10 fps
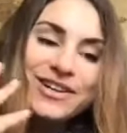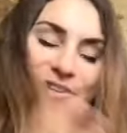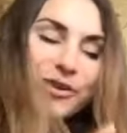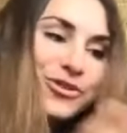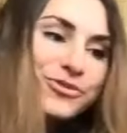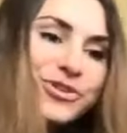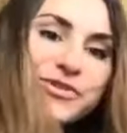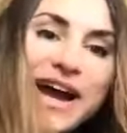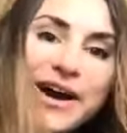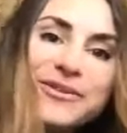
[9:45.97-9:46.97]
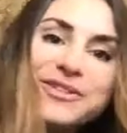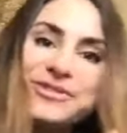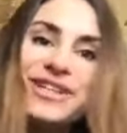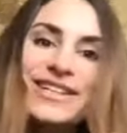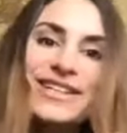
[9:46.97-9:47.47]
go to the ground you
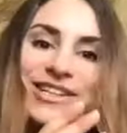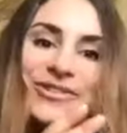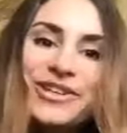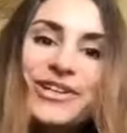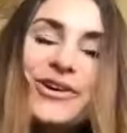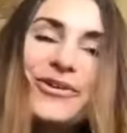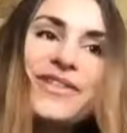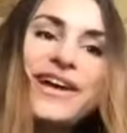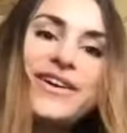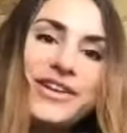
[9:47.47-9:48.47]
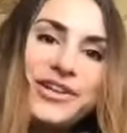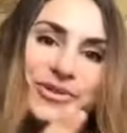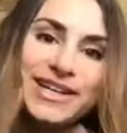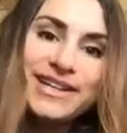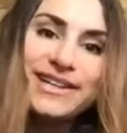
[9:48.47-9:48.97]
can you can go there and you
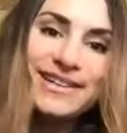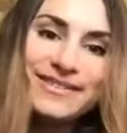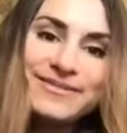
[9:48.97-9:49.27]
can